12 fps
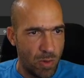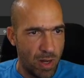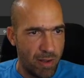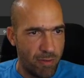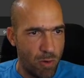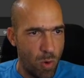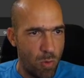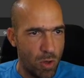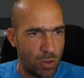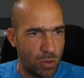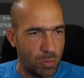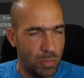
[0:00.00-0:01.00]
whatever we
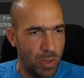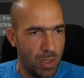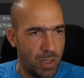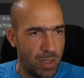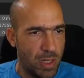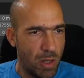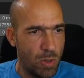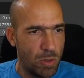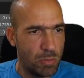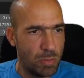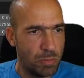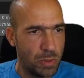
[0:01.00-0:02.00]
want to put it, and then we
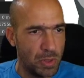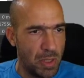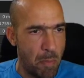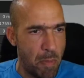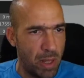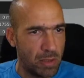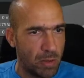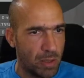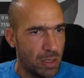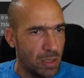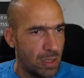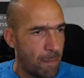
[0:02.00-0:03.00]
will put the belt
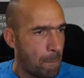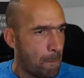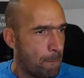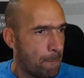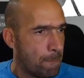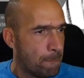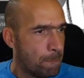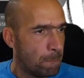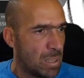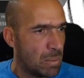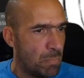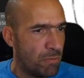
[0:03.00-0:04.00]
on it.
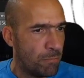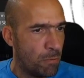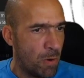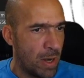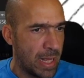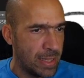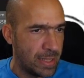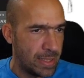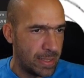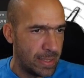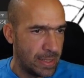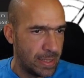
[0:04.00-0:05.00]
But before
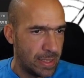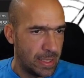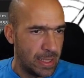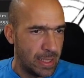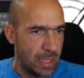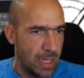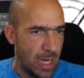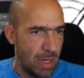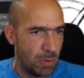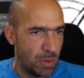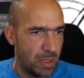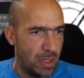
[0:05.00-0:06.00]
that,
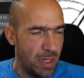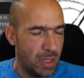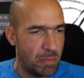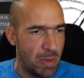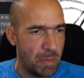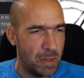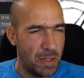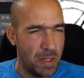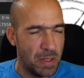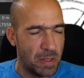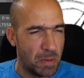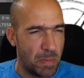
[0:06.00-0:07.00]
I want to delete maybe
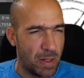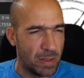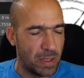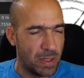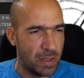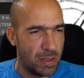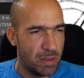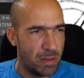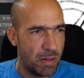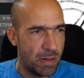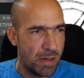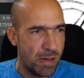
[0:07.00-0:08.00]
the inner part here,